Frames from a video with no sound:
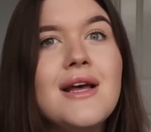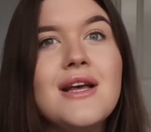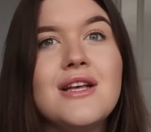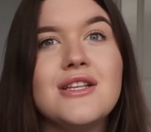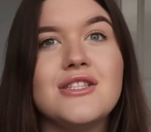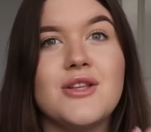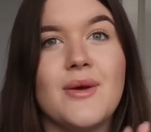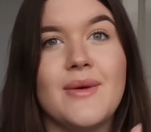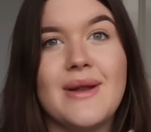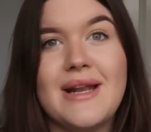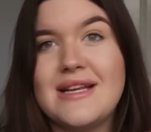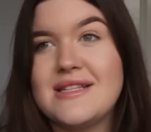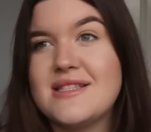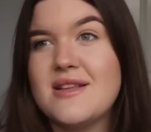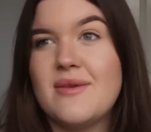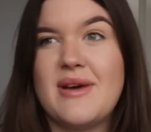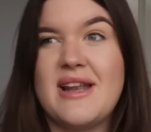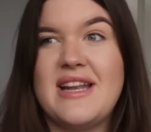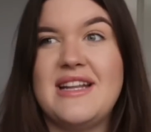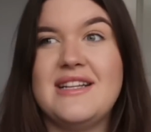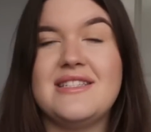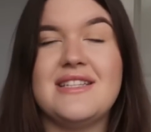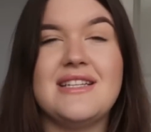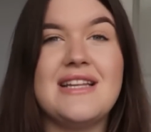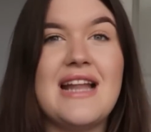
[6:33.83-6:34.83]
so unless I
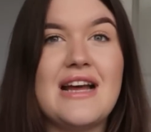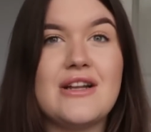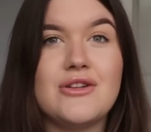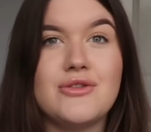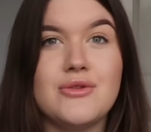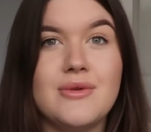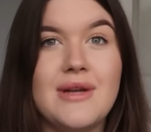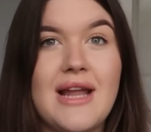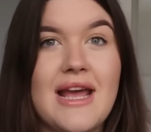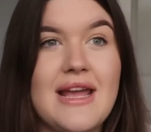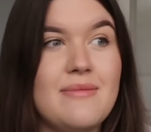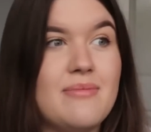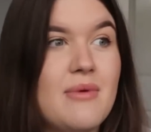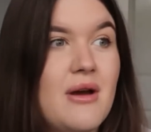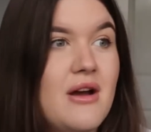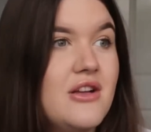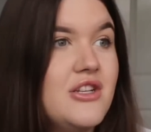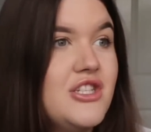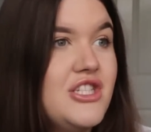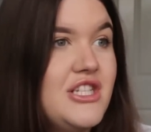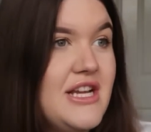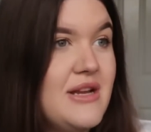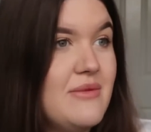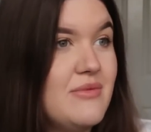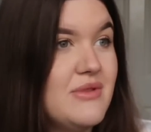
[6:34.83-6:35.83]
went into natural labour,
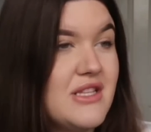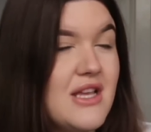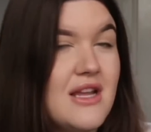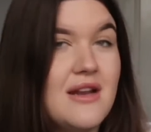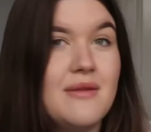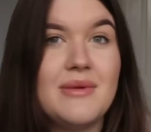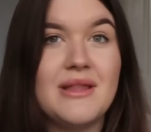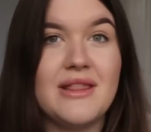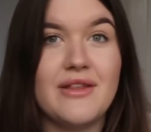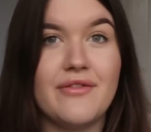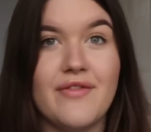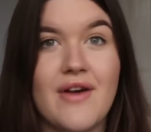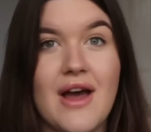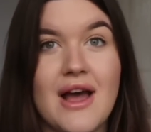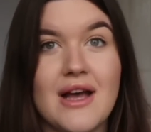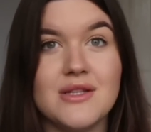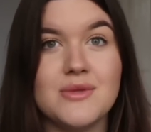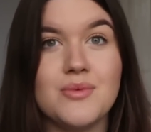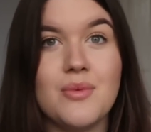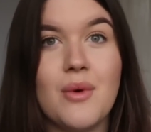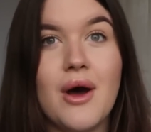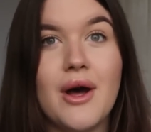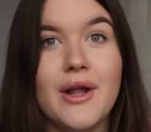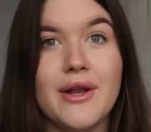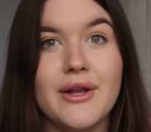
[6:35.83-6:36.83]
she was going to be the
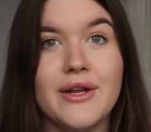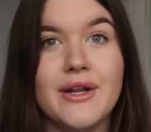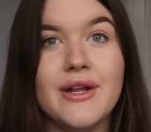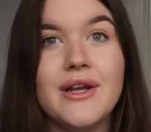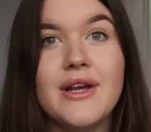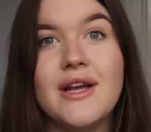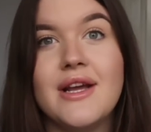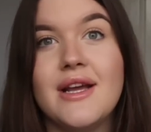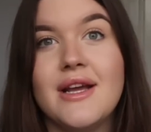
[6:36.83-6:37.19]
first one